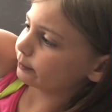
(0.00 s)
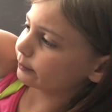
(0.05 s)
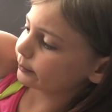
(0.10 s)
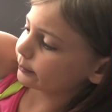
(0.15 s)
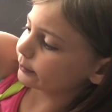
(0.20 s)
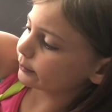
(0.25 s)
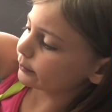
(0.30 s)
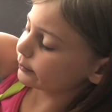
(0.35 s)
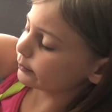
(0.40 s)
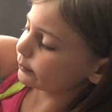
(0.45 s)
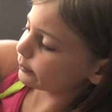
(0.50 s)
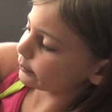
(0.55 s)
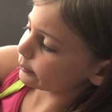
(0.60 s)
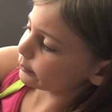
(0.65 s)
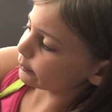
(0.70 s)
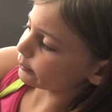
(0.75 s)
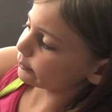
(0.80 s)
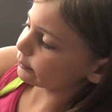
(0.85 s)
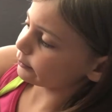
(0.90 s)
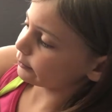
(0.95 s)
And it's
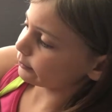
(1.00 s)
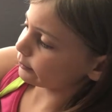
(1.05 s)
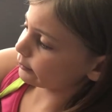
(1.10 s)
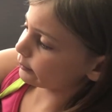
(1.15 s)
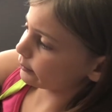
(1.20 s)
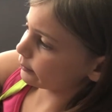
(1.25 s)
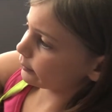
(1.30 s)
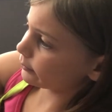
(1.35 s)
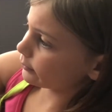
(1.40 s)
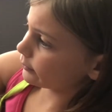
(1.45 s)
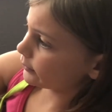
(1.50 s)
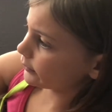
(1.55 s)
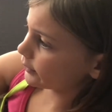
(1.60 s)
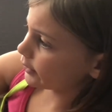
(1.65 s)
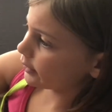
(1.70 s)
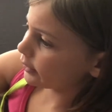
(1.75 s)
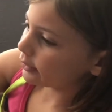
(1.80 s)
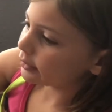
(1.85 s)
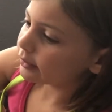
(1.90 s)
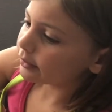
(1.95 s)
okay to get
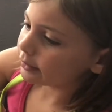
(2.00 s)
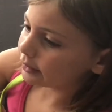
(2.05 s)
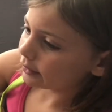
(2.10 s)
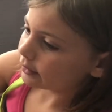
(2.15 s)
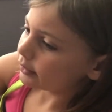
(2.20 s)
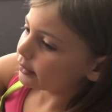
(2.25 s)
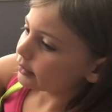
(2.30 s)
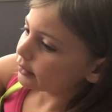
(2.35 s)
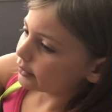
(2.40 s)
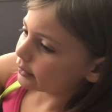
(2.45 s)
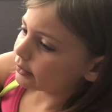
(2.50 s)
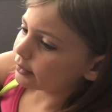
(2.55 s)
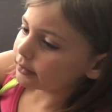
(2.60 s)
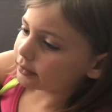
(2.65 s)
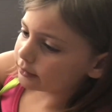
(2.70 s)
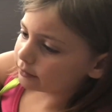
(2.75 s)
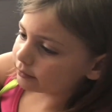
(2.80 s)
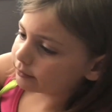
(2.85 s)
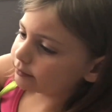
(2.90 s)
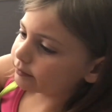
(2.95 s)
frustrated
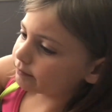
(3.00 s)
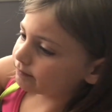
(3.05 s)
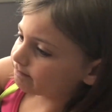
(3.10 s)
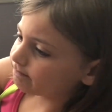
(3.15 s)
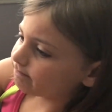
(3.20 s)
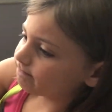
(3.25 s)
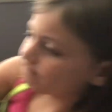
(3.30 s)
because